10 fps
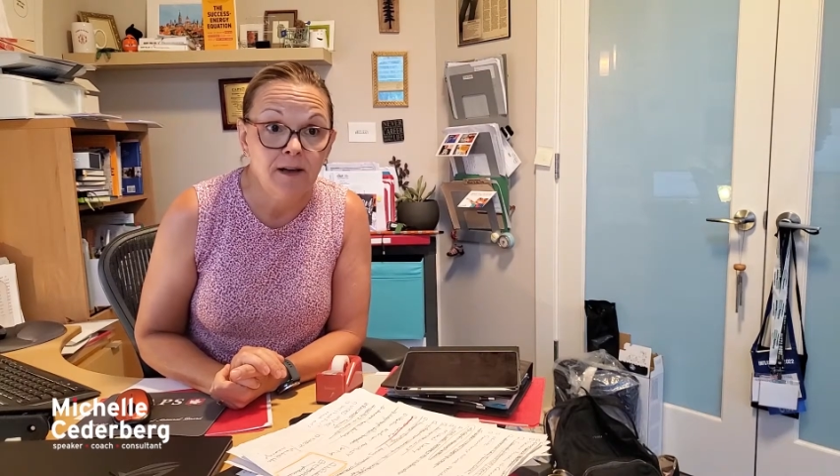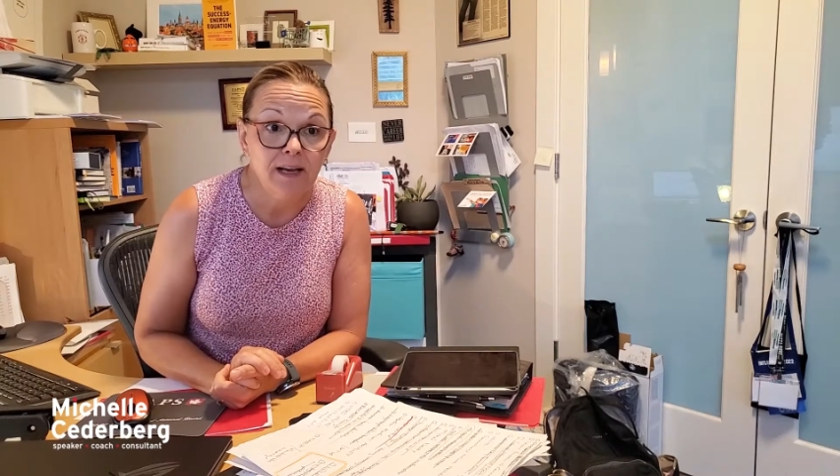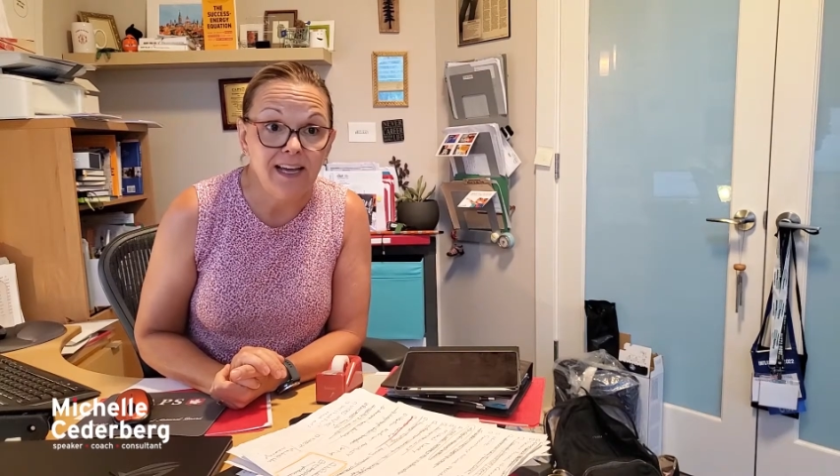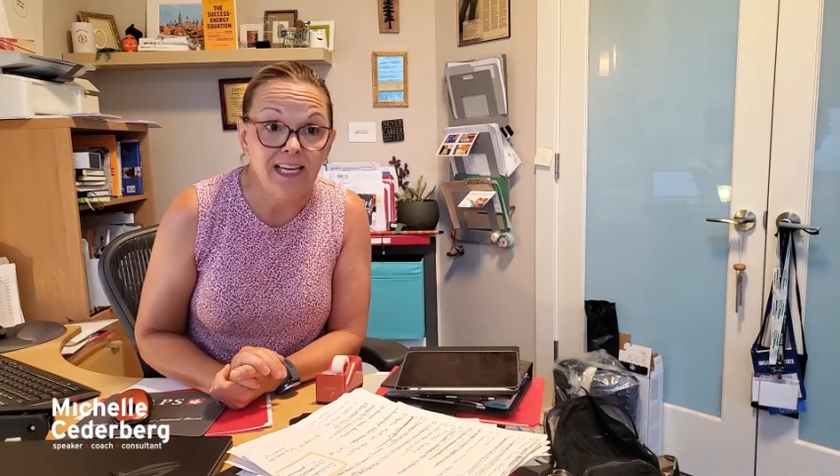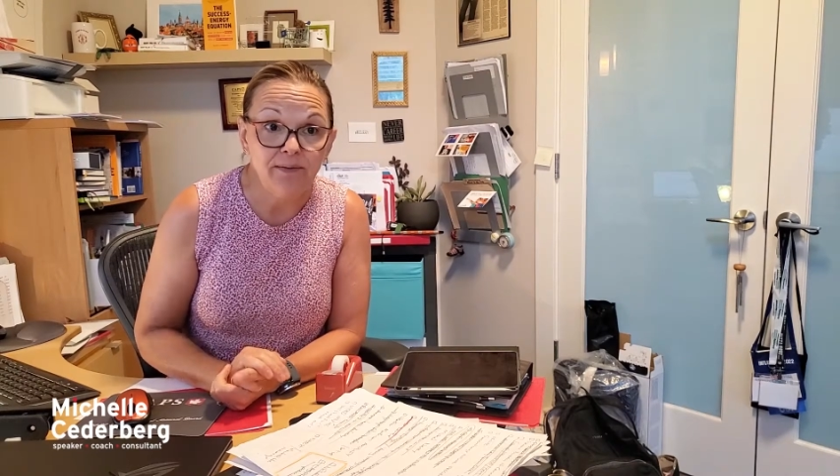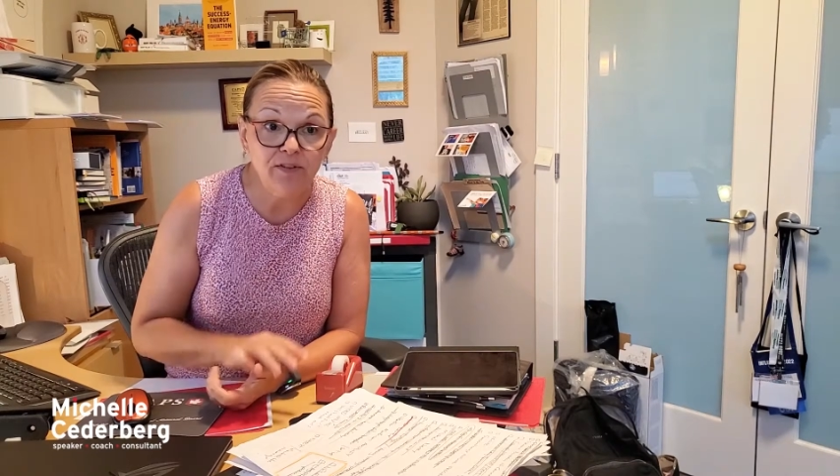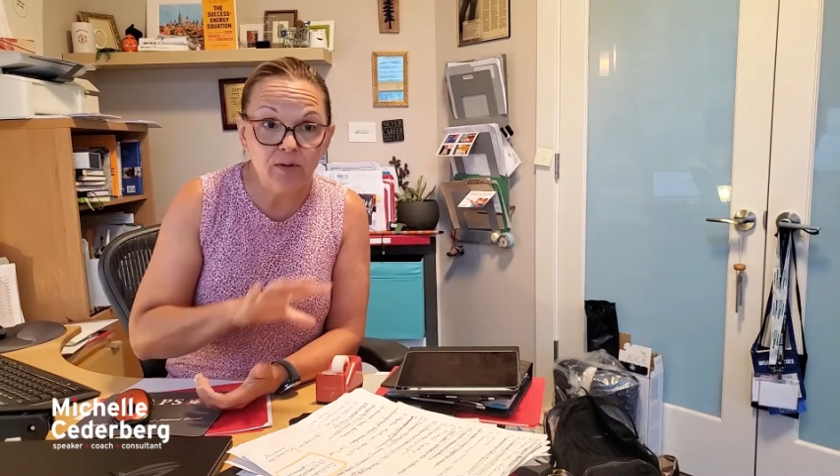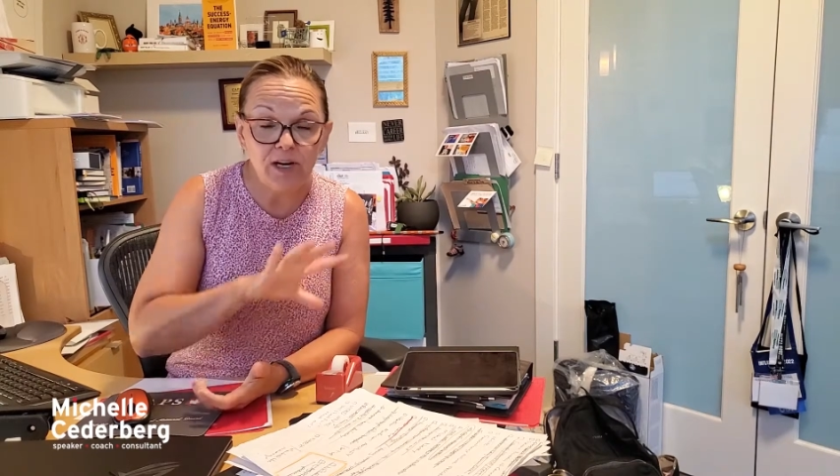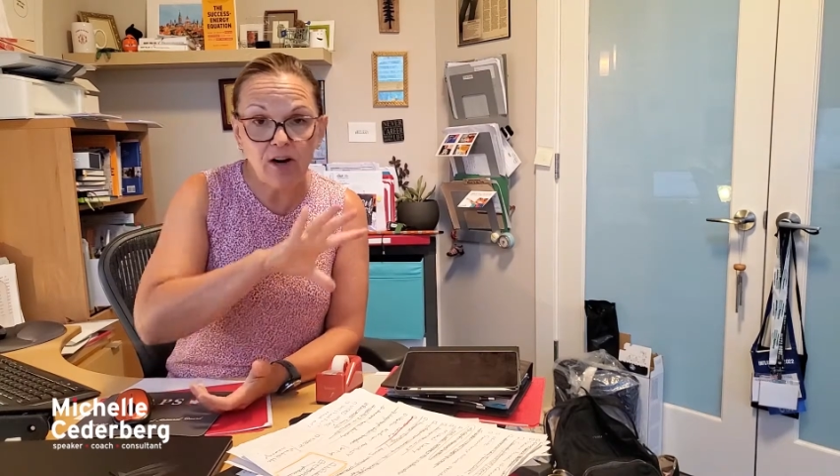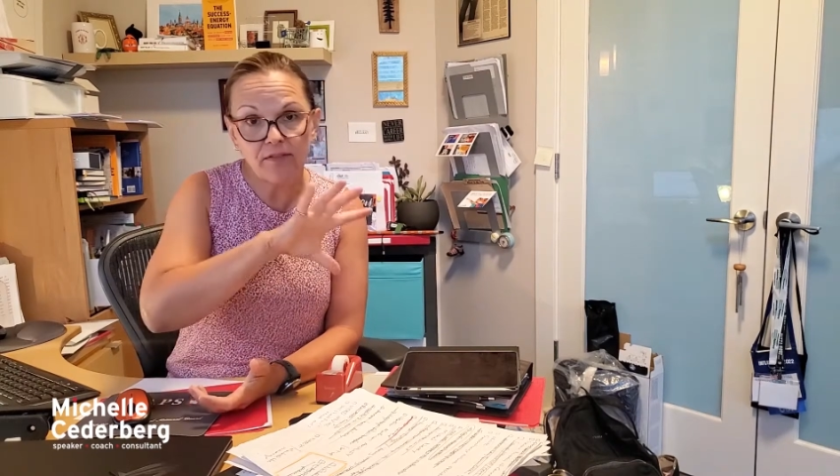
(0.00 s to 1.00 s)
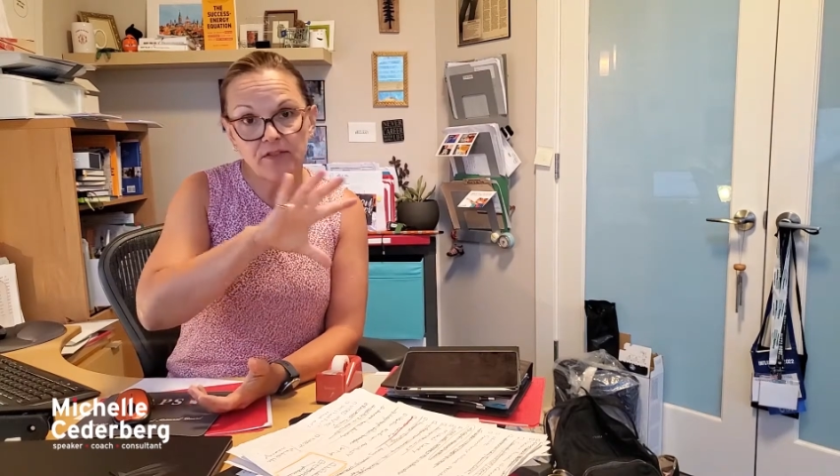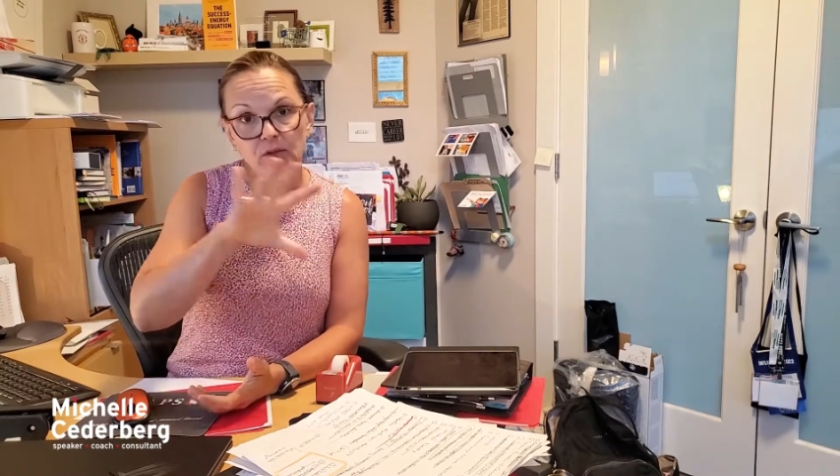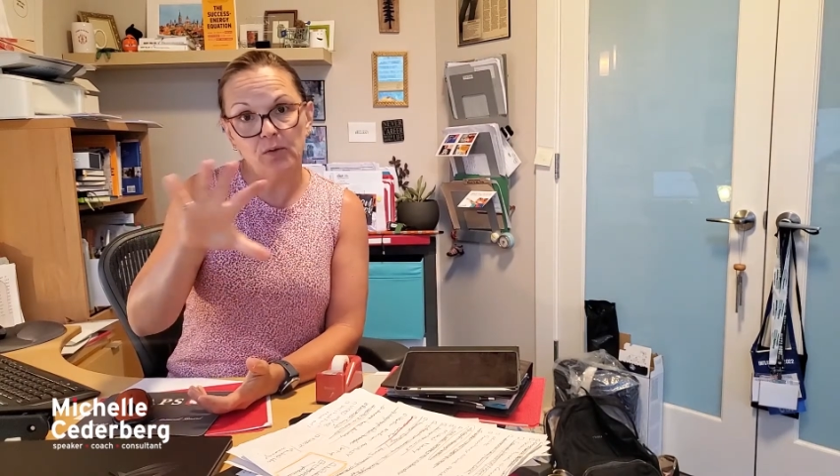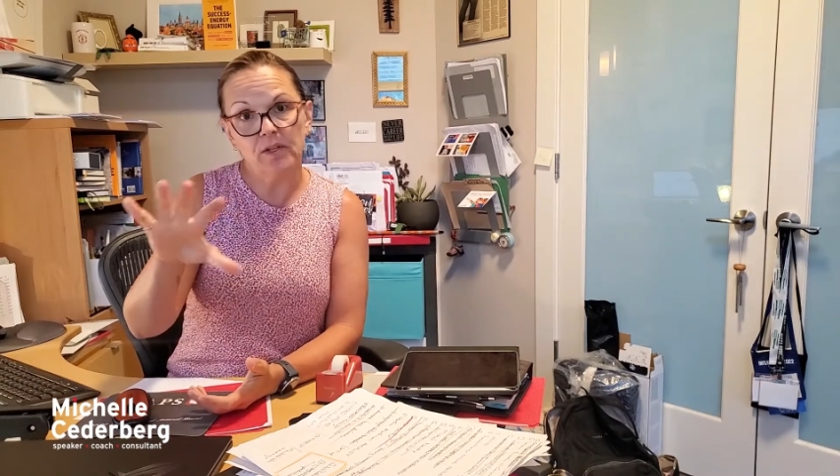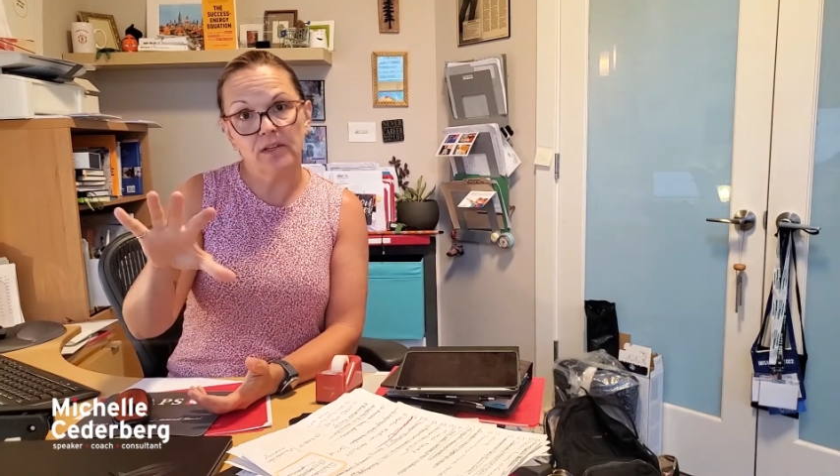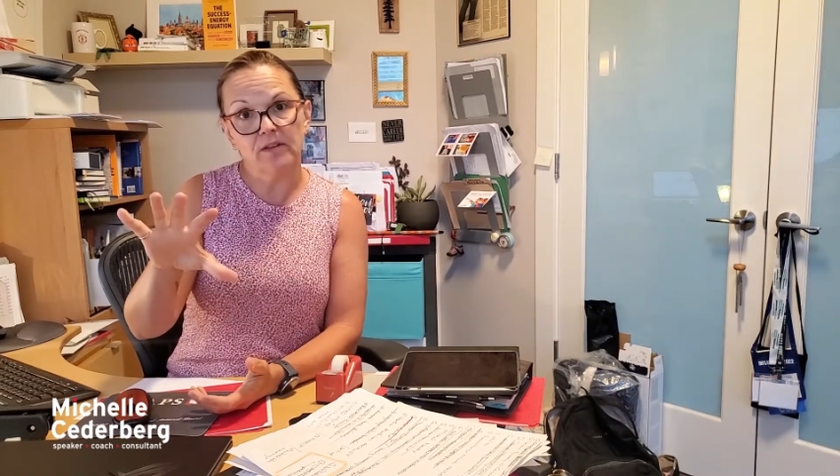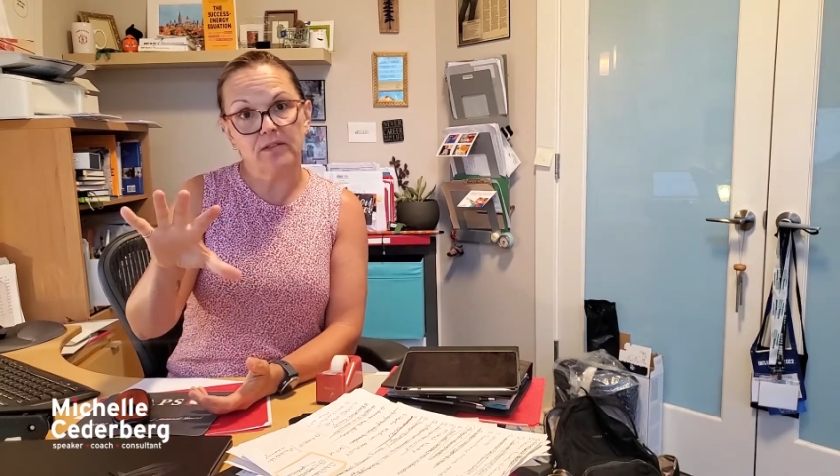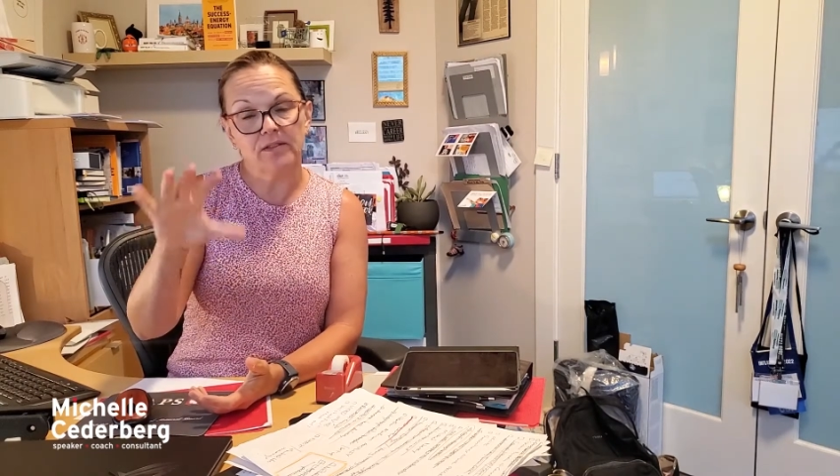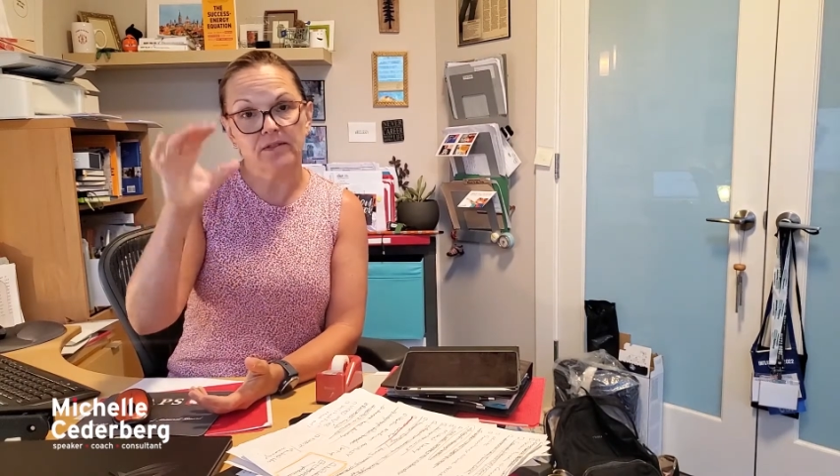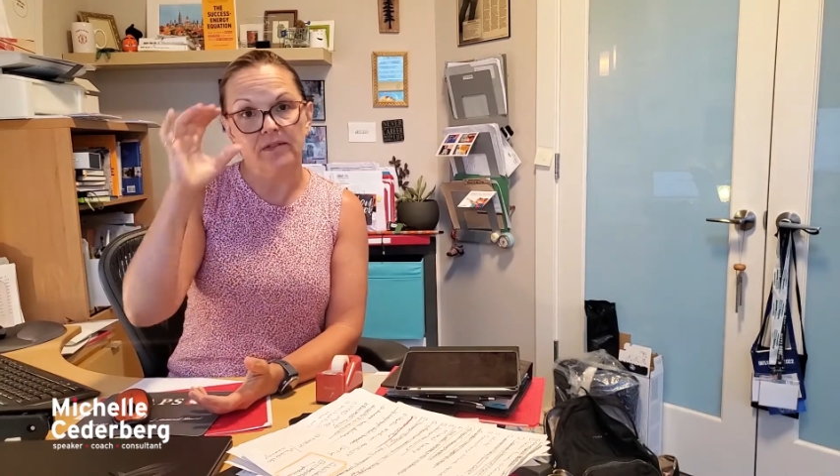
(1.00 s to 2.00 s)
I came straight off 2
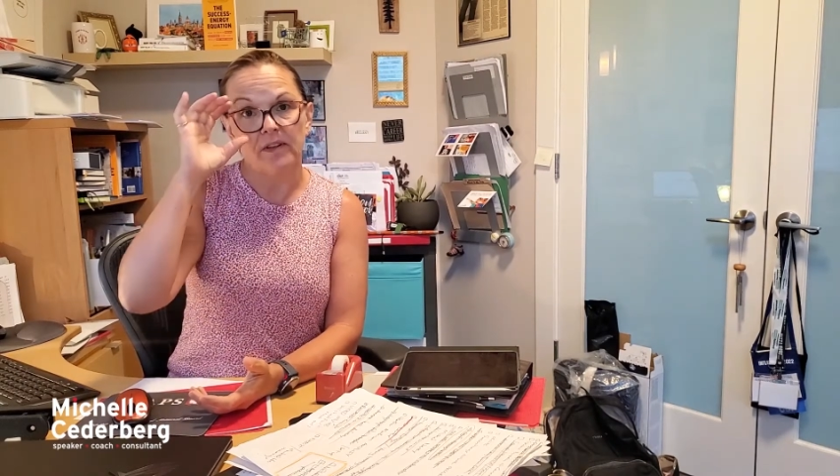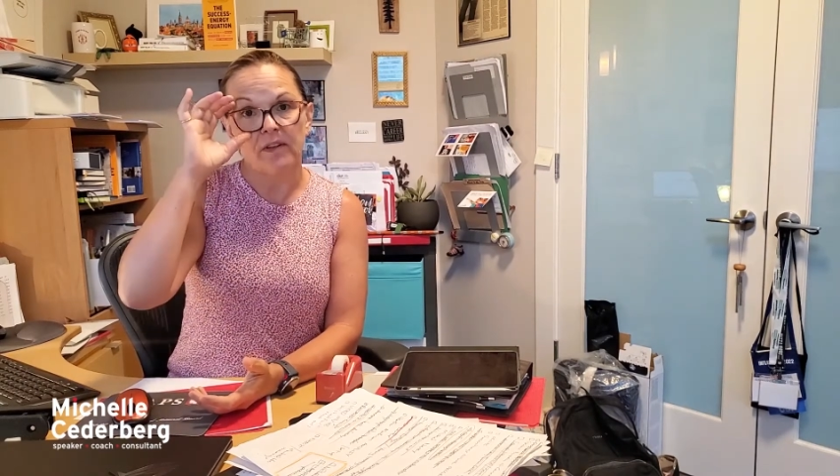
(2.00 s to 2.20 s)
years of